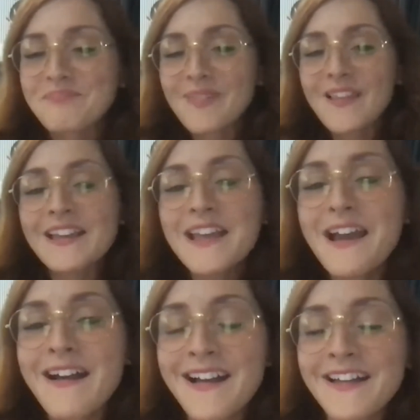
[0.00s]

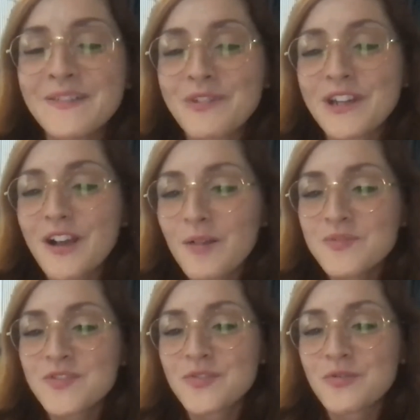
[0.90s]
when it
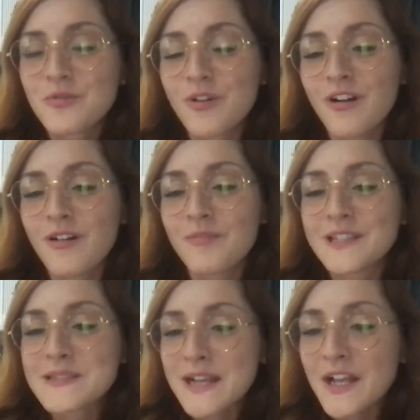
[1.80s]
comes to
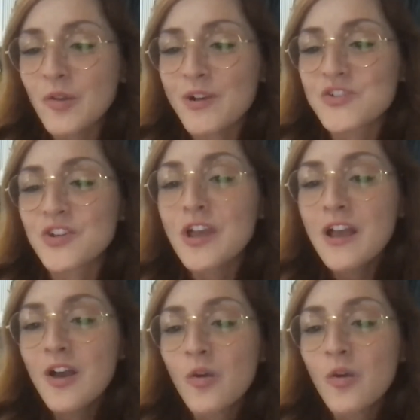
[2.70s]
the second question,